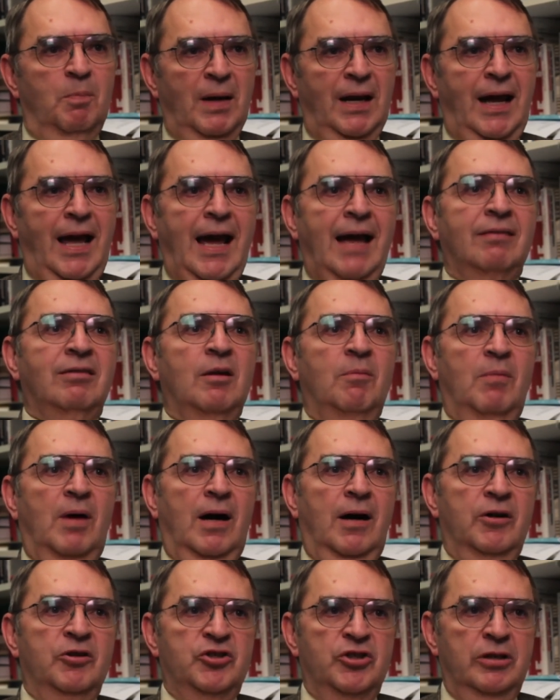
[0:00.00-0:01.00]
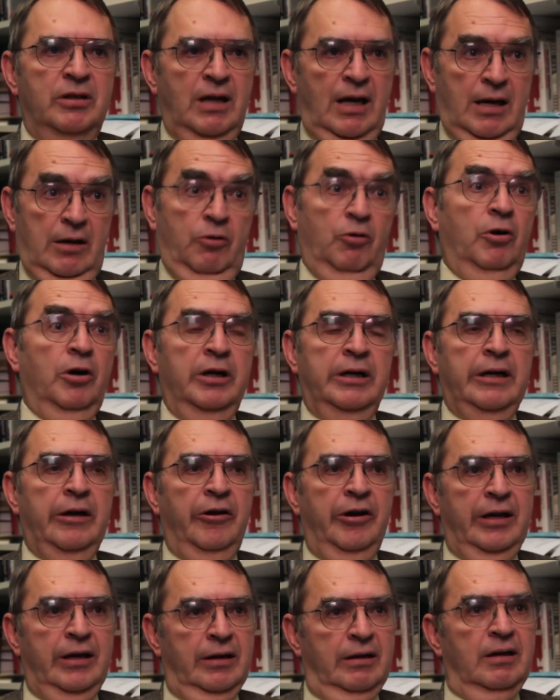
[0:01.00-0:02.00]
But at the margin, on
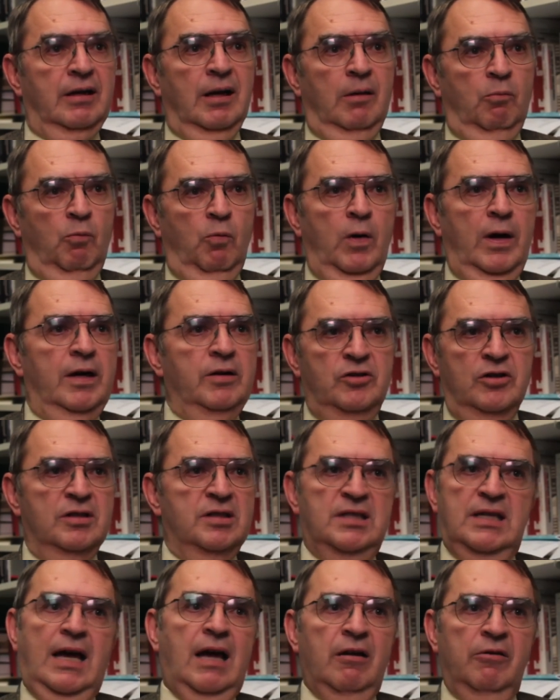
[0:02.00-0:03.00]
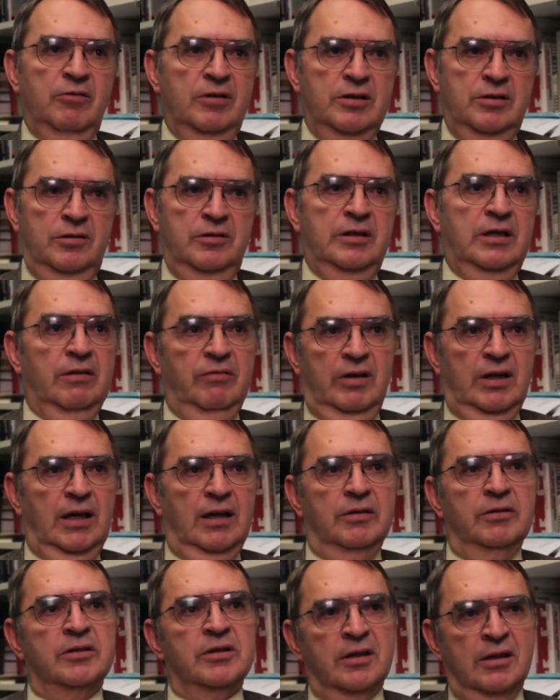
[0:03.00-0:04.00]
ordinary income, wages, salaries, or
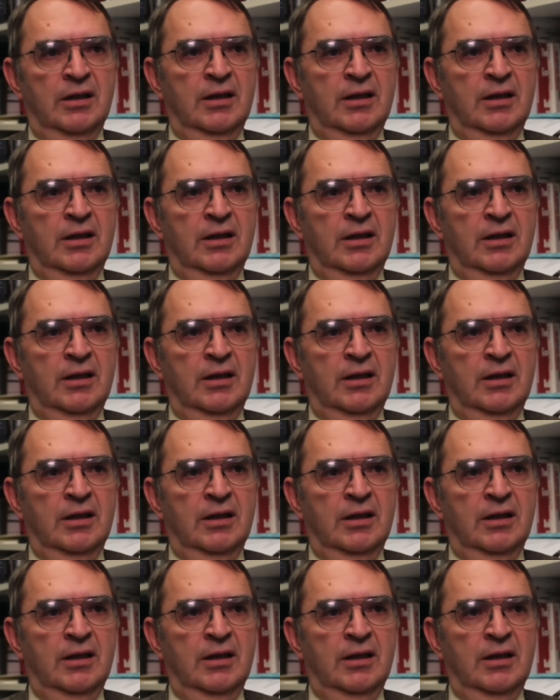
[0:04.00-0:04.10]
dividends,